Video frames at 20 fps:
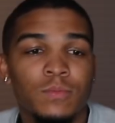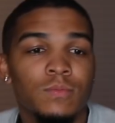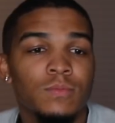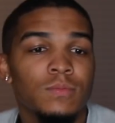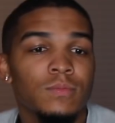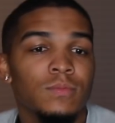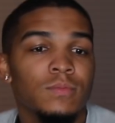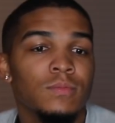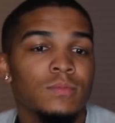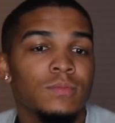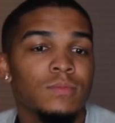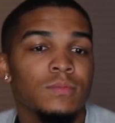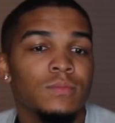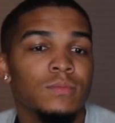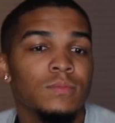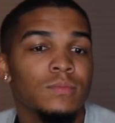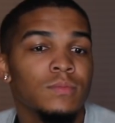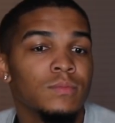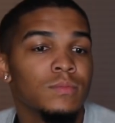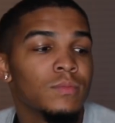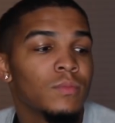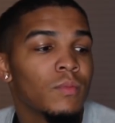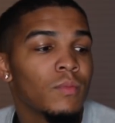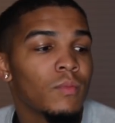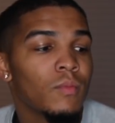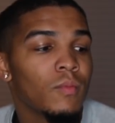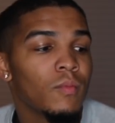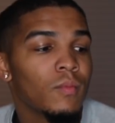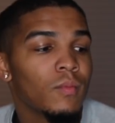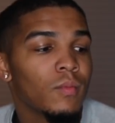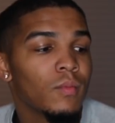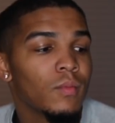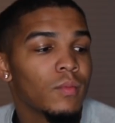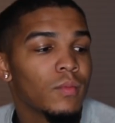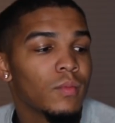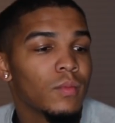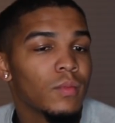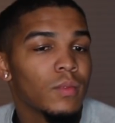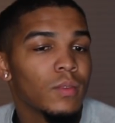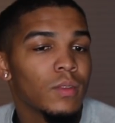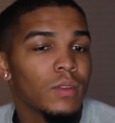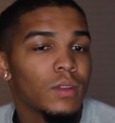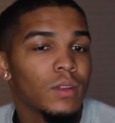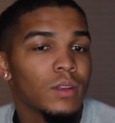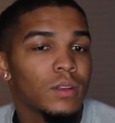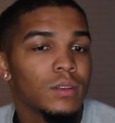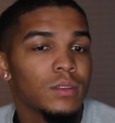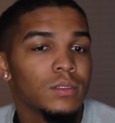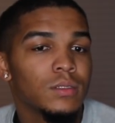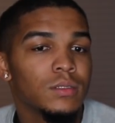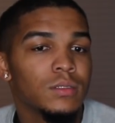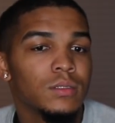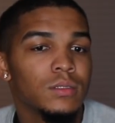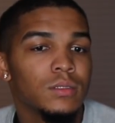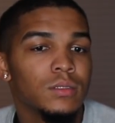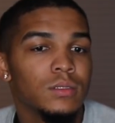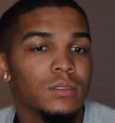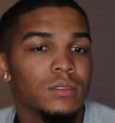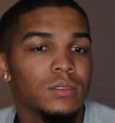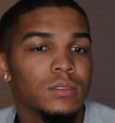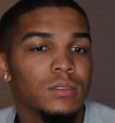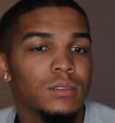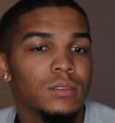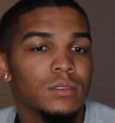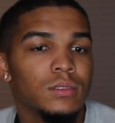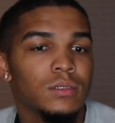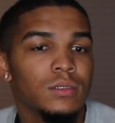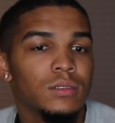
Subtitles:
[no speech]